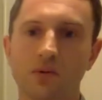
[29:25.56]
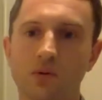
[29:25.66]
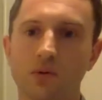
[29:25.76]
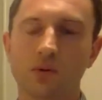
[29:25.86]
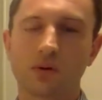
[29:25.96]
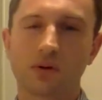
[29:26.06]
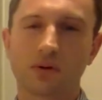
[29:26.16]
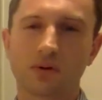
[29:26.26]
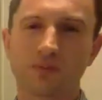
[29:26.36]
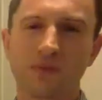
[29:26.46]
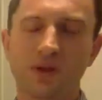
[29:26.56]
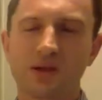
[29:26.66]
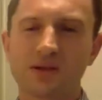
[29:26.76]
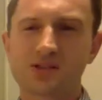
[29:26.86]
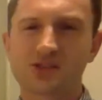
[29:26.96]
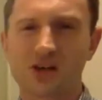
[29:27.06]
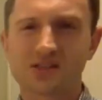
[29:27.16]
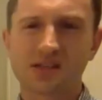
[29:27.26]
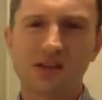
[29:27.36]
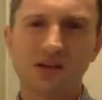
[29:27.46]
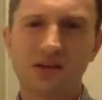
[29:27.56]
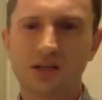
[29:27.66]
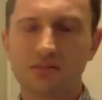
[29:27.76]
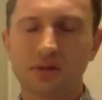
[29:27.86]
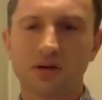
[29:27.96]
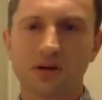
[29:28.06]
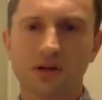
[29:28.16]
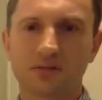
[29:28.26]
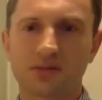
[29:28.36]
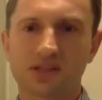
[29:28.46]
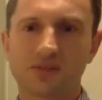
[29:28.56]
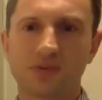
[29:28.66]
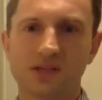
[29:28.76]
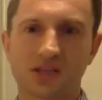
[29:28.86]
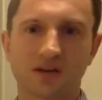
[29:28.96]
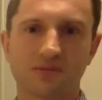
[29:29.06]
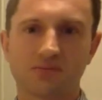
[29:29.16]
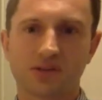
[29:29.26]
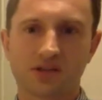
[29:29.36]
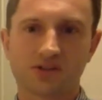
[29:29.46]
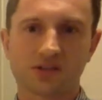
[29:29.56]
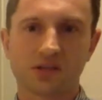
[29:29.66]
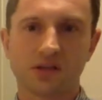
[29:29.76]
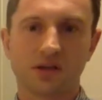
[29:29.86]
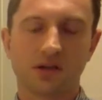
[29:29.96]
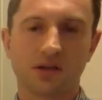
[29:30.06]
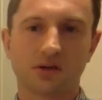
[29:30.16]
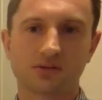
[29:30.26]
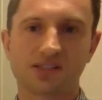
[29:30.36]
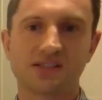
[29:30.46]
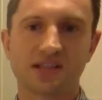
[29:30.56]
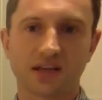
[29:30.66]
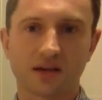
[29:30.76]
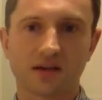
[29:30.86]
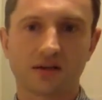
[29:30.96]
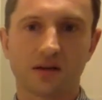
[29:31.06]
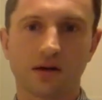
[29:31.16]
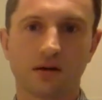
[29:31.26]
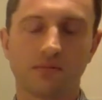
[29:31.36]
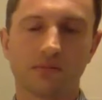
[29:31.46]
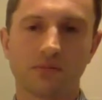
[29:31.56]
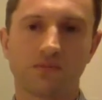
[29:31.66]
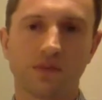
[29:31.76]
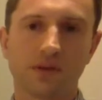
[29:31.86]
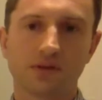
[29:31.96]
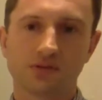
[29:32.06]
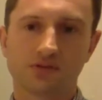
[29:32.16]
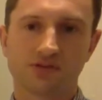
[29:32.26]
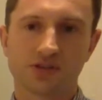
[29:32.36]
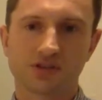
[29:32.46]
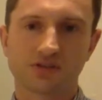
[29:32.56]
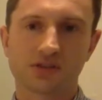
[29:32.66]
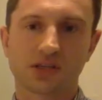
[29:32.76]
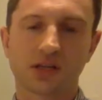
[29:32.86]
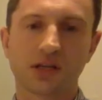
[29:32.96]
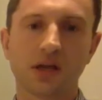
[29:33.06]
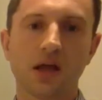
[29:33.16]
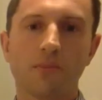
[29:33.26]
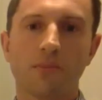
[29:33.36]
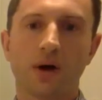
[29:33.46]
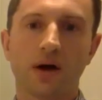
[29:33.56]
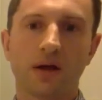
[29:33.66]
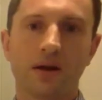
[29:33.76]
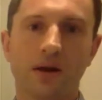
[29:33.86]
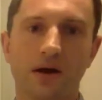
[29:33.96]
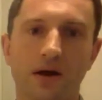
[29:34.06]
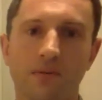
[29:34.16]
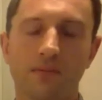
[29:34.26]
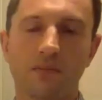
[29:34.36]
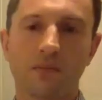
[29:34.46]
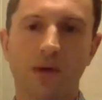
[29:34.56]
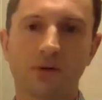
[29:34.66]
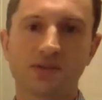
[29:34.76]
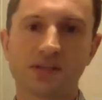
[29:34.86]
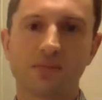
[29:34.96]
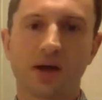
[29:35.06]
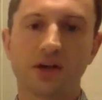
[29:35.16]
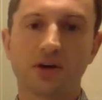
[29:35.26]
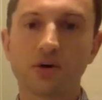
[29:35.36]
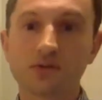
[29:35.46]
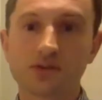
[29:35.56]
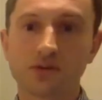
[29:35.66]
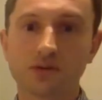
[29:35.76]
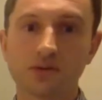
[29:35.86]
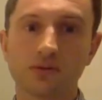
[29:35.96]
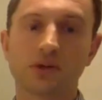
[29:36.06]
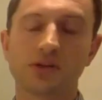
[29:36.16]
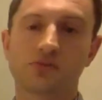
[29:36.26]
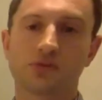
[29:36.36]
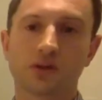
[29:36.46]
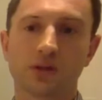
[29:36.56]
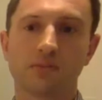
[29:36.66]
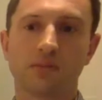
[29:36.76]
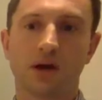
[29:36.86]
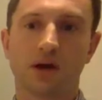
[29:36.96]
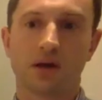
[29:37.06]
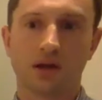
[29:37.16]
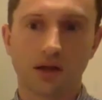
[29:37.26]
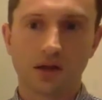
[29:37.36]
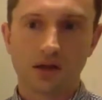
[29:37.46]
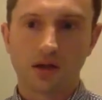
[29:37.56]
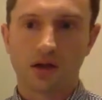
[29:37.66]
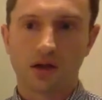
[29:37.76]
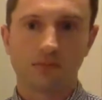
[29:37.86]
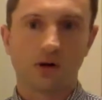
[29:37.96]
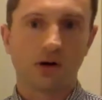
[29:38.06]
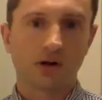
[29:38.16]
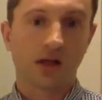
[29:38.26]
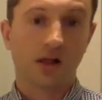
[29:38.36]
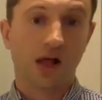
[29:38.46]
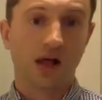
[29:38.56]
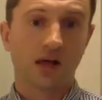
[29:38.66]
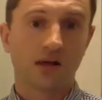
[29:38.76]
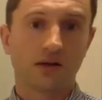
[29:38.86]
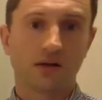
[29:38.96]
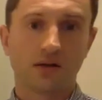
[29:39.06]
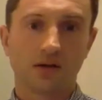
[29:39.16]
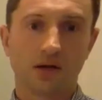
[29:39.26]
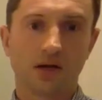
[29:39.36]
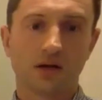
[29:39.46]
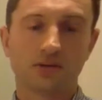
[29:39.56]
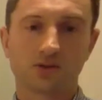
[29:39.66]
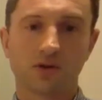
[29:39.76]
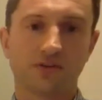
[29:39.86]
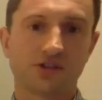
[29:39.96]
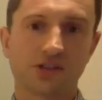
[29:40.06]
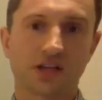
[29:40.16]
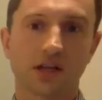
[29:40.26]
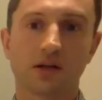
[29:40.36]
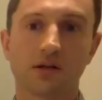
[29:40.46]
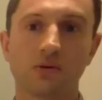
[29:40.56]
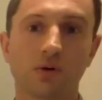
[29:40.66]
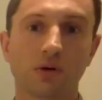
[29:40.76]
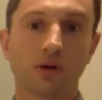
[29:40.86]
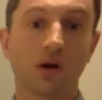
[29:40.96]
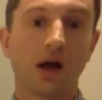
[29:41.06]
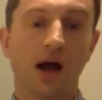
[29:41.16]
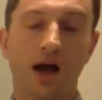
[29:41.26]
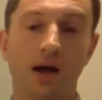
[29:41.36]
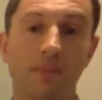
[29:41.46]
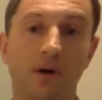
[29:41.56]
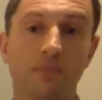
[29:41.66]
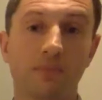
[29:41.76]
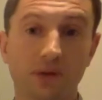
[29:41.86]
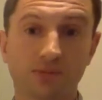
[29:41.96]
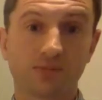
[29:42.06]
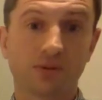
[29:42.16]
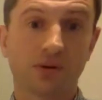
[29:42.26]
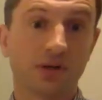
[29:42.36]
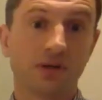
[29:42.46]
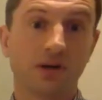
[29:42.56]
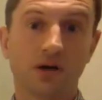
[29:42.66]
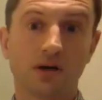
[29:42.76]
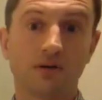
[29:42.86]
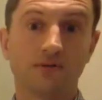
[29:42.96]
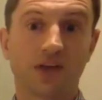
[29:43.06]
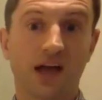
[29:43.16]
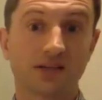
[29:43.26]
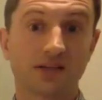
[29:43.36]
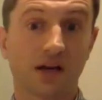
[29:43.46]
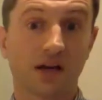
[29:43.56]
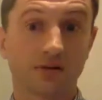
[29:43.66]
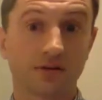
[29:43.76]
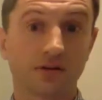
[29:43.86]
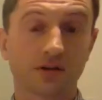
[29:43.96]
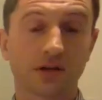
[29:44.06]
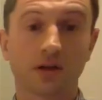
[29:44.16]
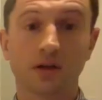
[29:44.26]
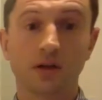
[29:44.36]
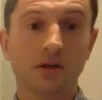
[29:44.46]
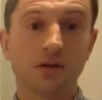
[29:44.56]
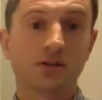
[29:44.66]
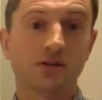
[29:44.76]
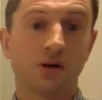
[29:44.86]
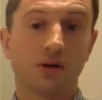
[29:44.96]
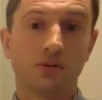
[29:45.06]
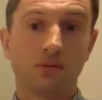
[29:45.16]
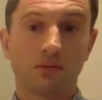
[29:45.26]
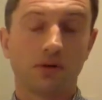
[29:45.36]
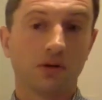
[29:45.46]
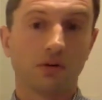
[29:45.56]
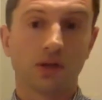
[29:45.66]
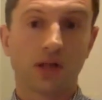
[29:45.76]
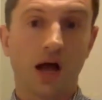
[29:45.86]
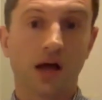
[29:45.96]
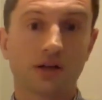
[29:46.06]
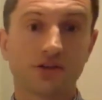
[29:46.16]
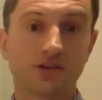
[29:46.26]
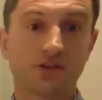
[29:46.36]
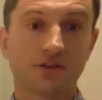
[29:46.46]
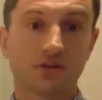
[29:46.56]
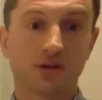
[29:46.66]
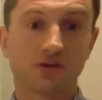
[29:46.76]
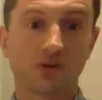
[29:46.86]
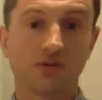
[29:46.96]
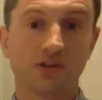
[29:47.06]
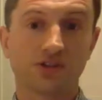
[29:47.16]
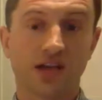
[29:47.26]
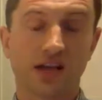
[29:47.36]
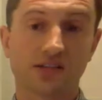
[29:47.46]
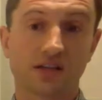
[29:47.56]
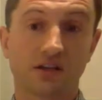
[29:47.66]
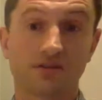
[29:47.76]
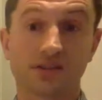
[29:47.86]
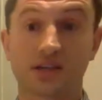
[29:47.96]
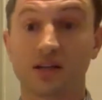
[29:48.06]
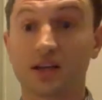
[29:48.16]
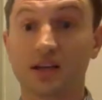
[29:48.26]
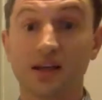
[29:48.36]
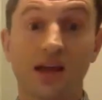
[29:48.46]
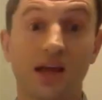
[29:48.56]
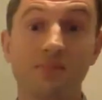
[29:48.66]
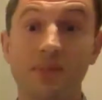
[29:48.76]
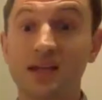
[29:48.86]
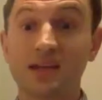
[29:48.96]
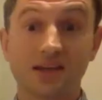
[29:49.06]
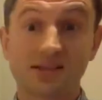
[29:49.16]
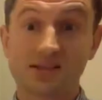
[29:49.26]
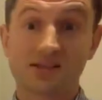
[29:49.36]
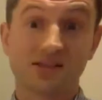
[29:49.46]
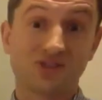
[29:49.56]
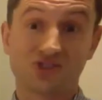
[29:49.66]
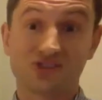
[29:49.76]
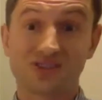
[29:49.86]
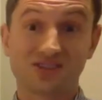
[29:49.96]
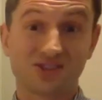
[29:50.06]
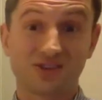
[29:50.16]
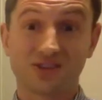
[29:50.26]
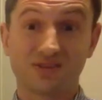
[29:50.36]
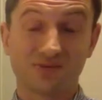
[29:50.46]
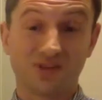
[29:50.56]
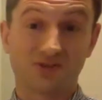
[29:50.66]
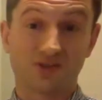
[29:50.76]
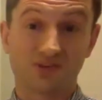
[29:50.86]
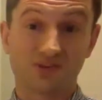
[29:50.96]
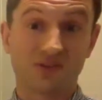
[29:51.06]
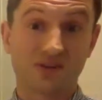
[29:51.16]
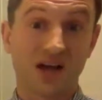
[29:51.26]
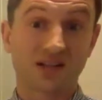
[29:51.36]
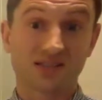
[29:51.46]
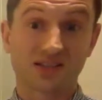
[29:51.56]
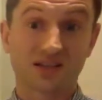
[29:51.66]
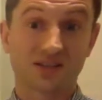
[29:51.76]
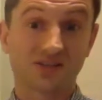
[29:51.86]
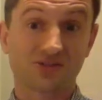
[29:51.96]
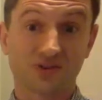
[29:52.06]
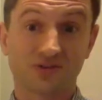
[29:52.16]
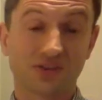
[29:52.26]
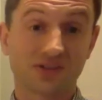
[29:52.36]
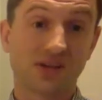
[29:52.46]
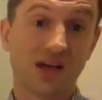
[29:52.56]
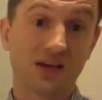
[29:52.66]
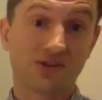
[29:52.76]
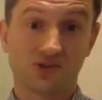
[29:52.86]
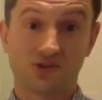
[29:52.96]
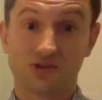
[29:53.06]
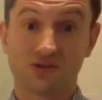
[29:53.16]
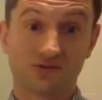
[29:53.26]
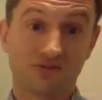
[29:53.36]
or saucy recipes that could potentially, stick to a traditional skillet. But I would say my go-to is really my all-clad 12-inch skillet, or I'm a big proponent of cast iron cooking. So, a Lodge 12-inch cast iron skillet in many cases is just as good in terms of a nonstick surface as your,